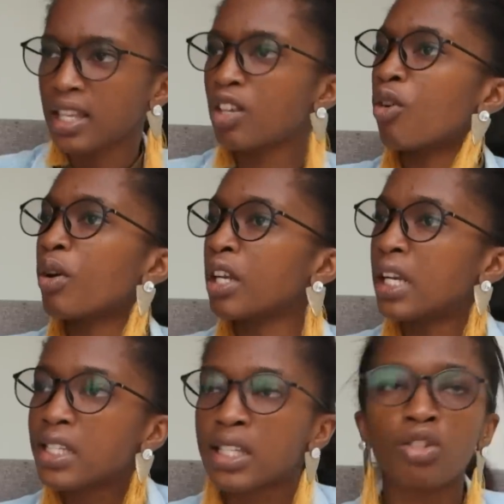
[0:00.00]
and they don't want to
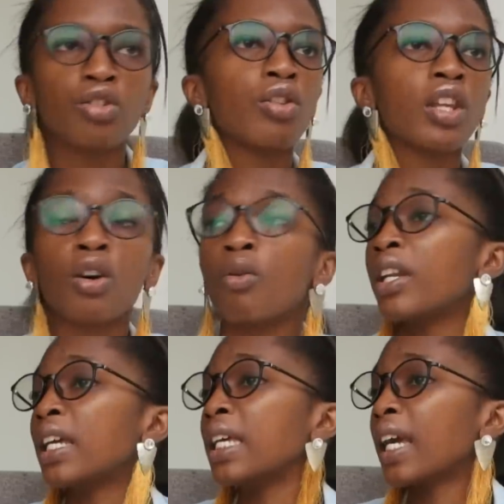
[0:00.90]
listen to you, they don't
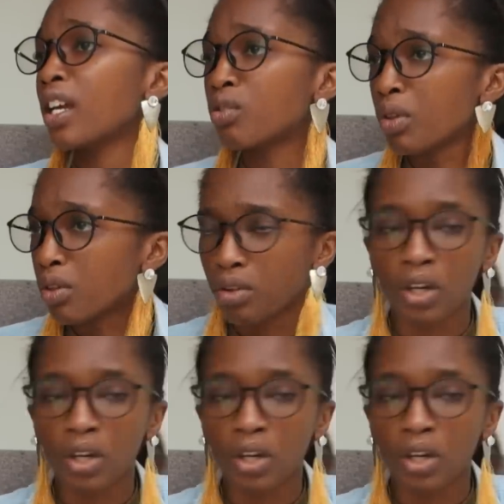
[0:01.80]
want to engage with you,